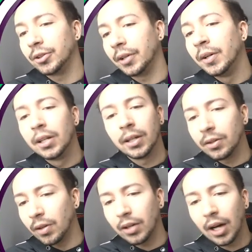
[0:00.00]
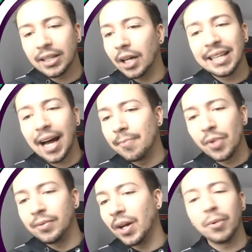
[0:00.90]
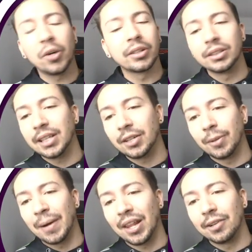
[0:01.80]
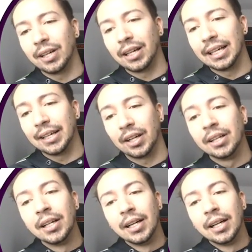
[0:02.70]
So I'm not concerned about that really either.